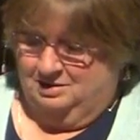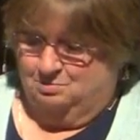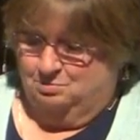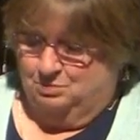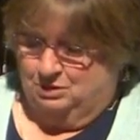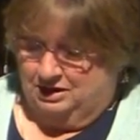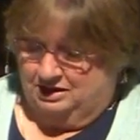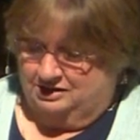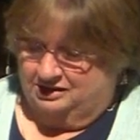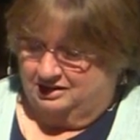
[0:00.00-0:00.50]

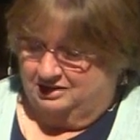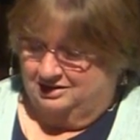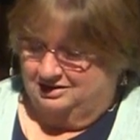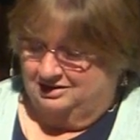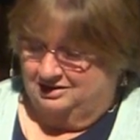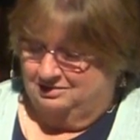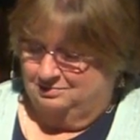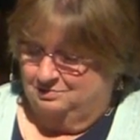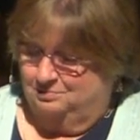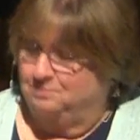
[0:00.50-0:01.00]

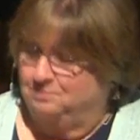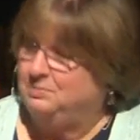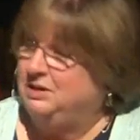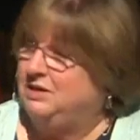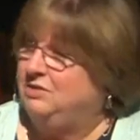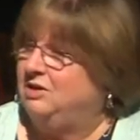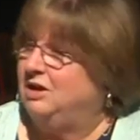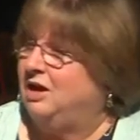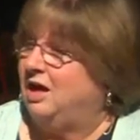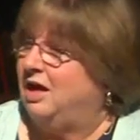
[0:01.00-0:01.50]
Blessed
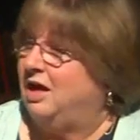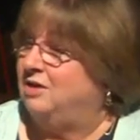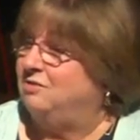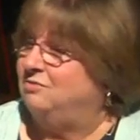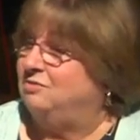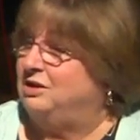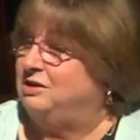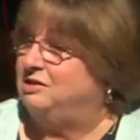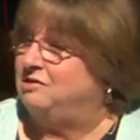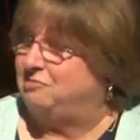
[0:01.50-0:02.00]
be the God
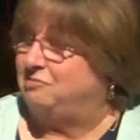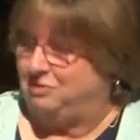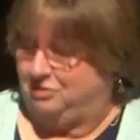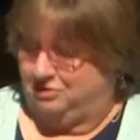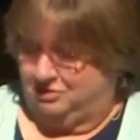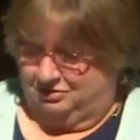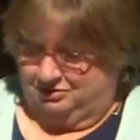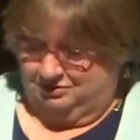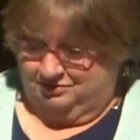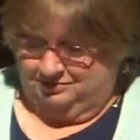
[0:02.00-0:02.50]
of
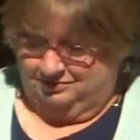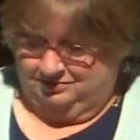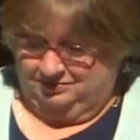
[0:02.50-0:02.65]
Israel,